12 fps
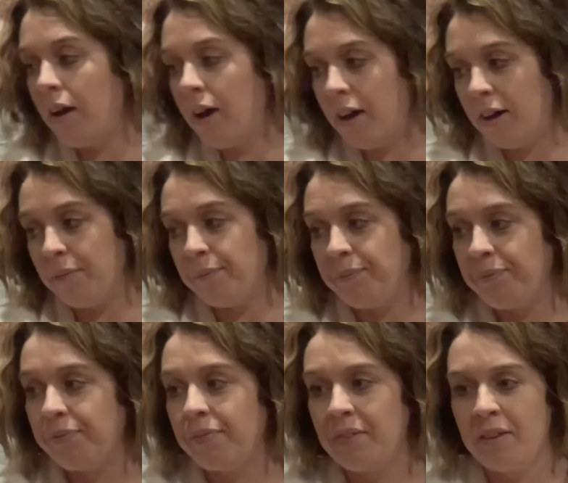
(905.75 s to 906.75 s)
um,
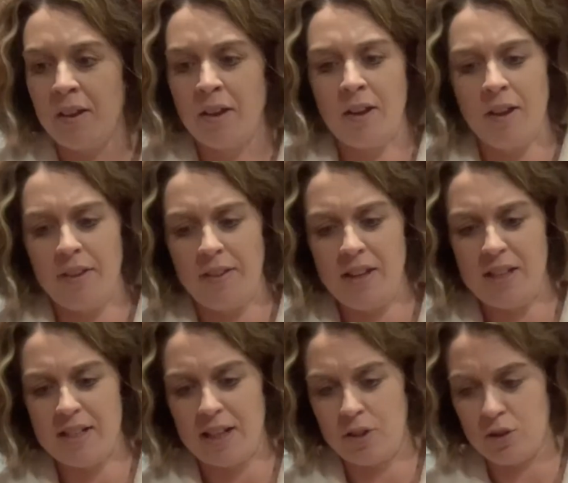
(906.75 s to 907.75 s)
these
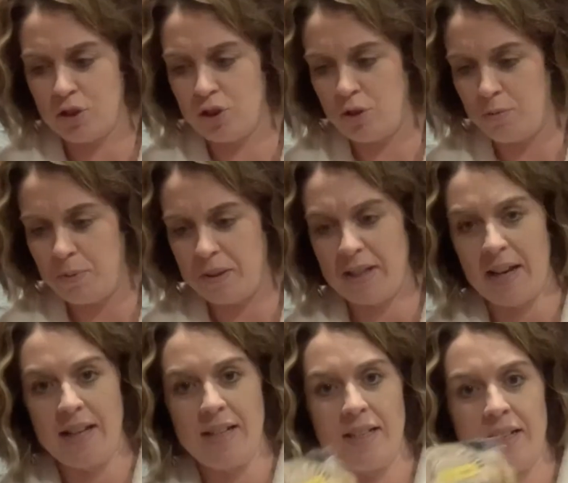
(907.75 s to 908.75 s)
that look super
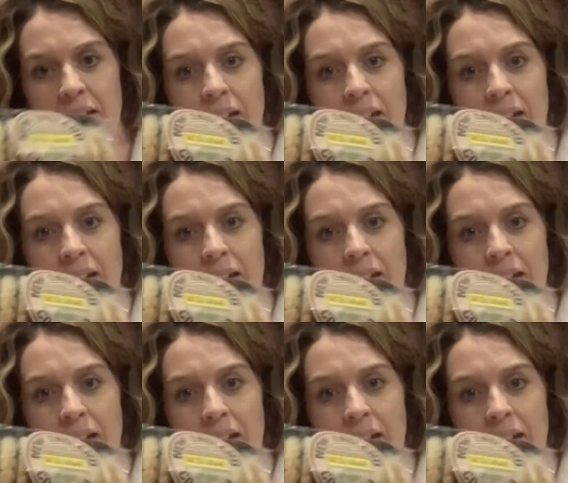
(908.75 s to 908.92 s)
tasty.